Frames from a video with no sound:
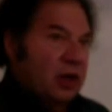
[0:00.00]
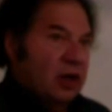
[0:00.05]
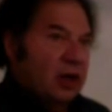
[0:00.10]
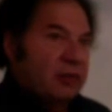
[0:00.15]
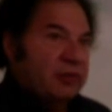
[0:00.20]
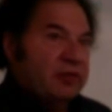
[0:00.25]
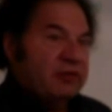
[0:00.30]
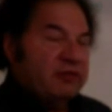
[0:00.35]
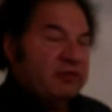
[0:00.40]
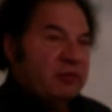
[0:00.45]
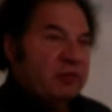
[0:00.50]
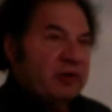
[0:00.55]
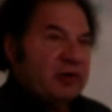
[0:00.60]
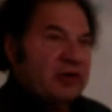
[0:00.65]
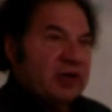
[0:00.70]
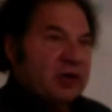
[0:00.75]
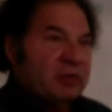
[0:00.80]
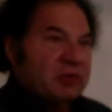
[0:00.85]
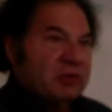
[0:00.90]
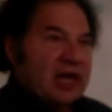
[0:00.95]
If you're printing in
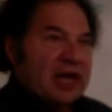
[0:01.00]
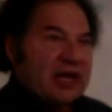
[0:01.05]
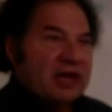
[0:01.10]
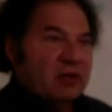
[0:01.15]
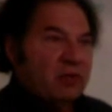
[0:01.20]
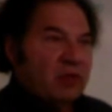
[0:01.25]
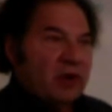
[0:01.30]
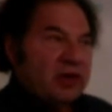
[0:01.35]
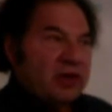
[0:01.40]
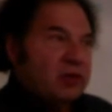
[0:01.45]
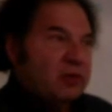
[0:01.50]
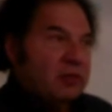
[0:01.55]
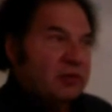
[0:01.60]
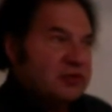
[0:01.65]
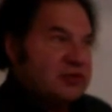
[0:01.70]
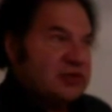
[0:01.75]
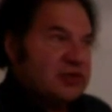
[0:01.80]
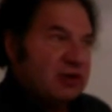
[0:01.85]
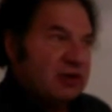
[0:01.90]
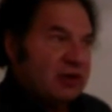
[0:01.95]
black and white, you won't
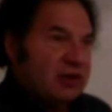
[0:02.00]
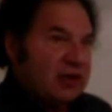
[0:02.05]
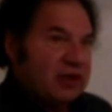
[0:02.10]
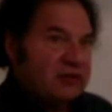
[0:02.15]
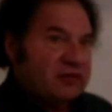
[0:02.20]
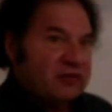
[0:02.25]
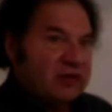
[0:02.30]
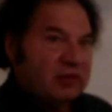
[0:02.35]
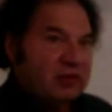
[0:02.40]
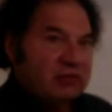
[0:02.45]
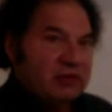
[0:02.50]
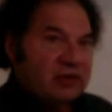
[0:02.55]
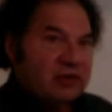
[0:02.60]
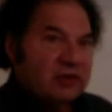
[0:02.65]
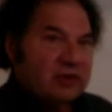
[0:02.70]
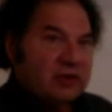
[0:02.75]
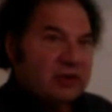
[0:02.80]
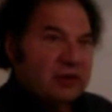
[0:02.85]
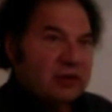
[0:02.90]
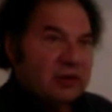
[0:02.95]
see all that stuff.
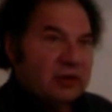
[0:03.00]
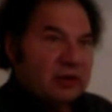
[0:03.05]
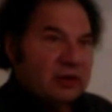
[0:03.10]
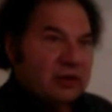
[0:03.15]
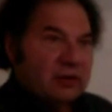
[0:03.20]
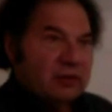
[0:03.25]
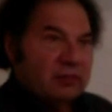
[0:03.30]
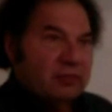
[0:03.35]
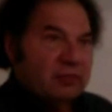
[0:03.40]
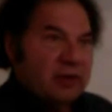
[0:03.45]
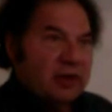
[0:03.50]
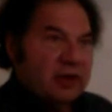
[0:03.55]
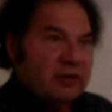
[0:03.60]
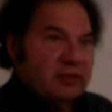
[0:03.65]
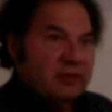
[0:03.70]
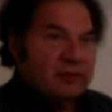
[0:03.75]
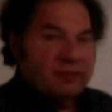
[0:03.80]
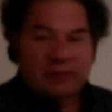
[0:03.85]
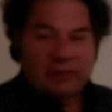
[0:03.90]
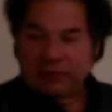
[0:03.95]
But
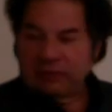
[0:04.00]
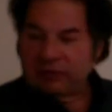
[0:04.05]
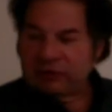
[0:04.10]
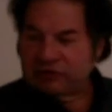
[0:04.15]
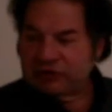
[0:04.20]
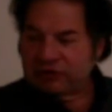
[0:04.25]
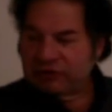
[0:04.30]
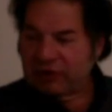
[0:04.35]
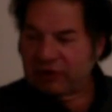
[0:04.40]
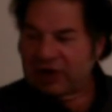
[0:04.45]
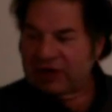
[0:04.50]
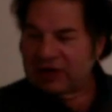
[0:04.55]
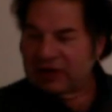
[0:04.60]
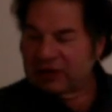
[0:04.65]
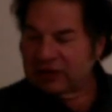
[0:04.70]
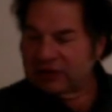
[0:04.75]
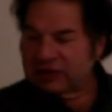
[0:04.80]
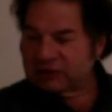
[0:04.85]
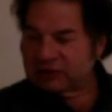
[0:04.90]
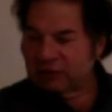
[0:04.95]
you should try it at
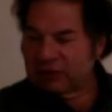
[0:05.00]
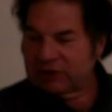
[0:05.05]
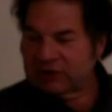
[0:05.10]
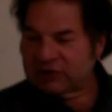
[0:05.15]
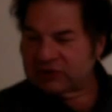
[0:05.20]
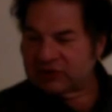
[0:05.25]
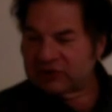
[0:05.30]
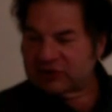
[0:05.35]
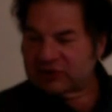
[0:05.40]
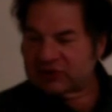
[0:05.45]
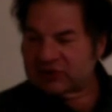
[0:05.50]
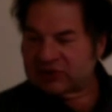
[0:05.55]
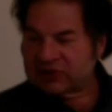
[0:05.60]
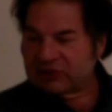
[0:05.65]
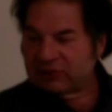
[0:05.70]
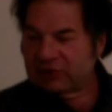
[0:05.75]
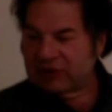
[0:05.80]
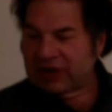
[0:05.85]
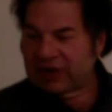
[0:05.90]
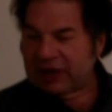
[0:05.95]
least once just to see
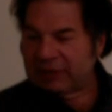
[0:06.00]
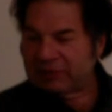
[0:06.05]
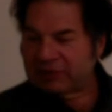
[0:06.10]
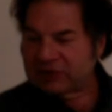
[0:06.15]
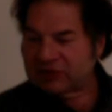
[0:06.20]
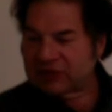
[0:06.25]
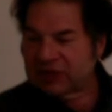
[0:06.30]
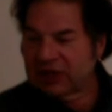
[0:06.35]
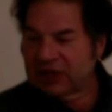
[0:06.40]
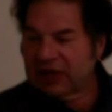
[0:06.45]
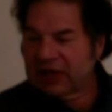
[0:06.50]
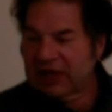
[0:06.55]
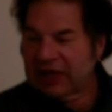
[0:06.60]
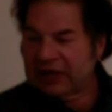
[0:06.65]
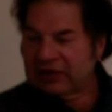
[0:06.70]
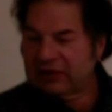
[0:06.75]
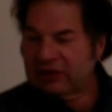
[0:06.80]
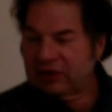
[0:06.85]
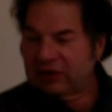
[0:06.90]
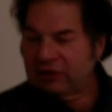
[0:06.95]
what happens. And
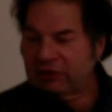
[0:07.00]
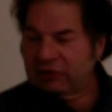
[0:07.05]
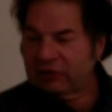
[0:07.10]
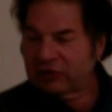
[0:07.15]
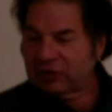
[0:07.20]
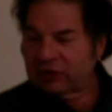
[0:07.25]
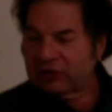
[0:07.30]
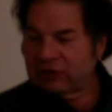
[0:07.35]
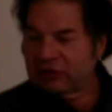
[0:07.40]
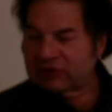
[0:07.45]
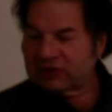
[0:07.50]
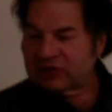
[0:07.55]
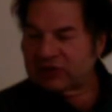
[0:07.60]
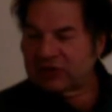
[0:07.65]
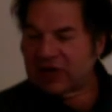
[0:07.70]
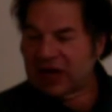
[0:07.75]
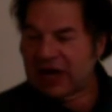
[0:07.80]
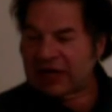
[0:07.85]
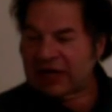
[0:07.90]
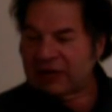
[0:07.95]
here you can use the
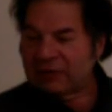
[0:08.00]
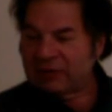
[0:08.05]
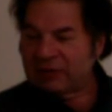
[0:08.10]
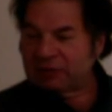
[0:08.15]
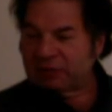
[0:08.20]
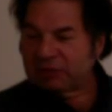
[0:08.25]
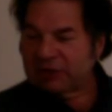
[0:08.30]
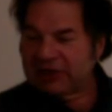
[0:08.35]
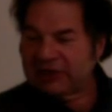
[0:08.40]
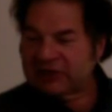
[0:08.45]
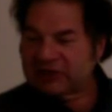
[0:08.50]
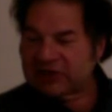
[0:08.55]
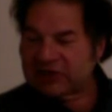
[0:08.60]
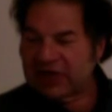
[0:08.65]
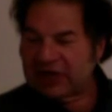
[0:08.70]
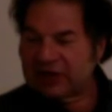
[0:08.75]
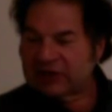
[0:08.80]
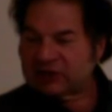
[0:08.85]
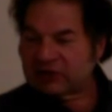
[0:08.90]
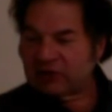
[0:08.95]
document bleed
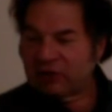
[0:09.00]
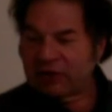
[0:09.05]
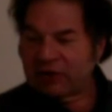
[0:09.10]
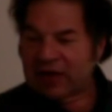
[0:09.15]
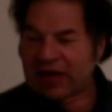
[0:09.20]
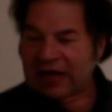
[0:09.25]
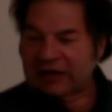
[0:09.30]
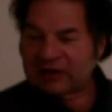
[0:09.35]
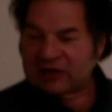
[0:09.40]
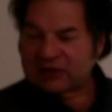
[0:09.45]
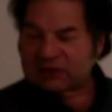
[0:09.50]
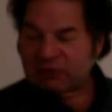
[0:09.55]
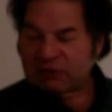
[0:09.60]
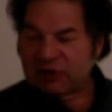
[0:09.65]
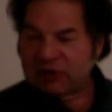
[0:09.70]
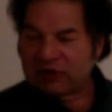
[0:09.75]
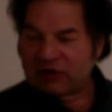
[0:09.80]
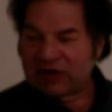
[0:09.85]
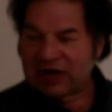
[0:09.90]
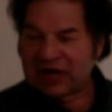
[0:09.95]
settings, or at this point you
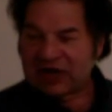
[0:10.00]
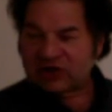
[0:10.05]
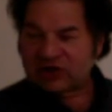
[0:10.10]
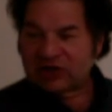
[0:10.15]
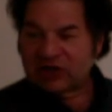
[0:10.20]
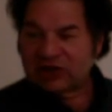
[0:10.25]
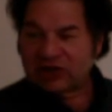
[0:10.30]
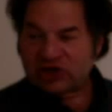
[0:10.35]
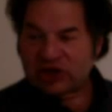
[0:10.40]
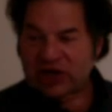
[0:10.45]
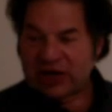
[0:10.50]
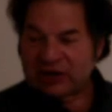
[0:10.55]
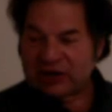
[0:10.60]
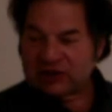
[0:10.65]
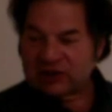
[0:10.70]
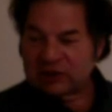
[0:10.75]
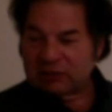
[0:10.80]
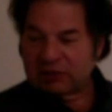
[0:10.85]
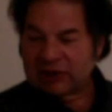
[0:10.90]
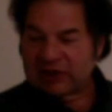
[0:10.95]
can actually change the
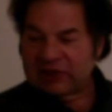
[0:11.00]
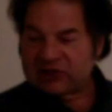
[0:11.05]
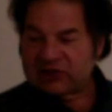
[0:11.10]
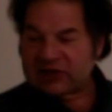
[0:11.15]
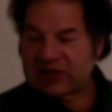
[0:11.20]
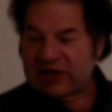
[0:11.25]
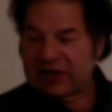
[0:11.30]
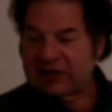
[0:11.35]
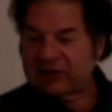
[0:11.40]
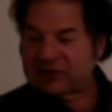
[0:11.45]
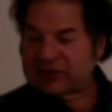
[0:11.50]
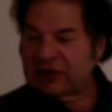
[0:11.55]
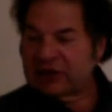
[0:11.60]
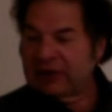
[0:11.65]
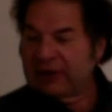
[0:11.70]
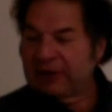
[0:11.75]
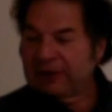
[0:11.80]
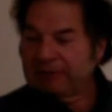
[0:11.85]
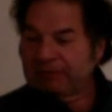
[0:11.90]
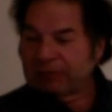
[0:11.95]
bleed settings.
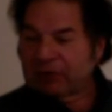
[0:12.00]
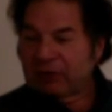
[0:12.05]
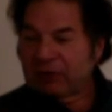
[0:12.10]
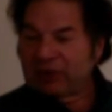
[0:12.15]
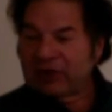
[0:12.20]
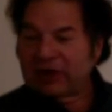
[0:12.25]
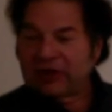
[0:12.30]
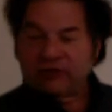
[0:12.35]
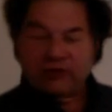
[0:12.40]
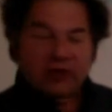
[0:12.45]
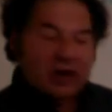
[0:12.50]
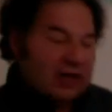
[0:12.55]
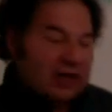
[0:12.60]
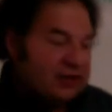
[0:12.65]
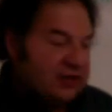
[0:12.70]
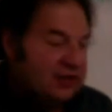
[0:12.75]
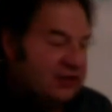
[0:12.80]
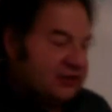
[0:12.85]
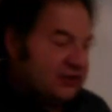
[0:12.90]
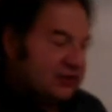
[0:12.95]
When I tried
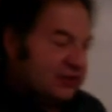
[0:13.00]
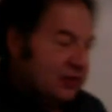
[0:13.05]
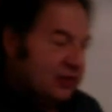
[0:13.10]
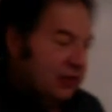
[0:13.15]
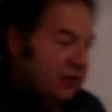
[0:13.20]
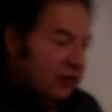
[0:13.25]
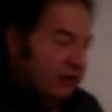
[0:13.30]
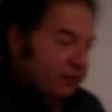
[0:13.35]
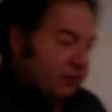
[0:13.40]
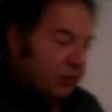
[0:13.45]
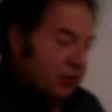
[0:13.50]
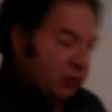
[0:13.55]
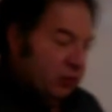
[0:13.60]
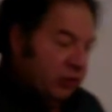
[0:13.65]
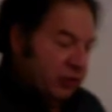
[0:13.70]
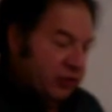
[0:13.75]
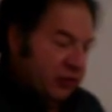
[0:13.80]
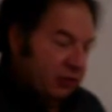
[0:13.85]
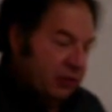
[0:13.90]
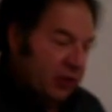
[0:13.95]
this with
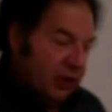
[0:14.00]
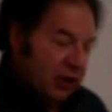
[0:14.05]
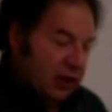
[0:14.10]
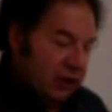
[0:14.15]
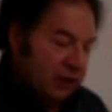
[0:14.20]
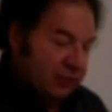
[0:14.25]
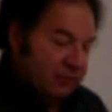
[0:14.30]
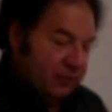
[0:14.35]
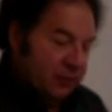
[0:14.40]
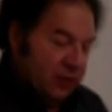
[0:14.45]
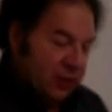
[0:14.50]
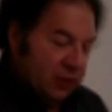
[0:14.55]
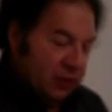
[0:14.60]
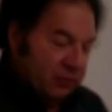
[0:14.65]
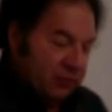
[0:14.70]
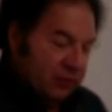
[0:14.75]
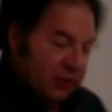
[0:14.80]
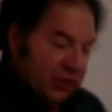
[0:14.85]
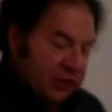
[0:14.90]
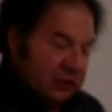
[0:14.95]

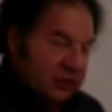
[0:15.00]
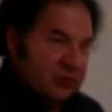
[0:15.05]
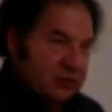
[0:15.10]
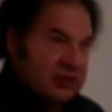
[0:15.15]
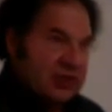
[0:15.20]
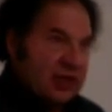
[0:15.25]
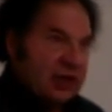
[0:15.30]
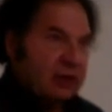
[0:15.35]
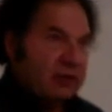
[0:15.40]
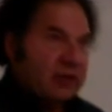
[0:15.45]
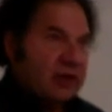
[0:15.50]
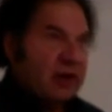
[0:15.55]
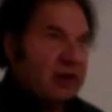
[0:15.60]
that newsletter that I've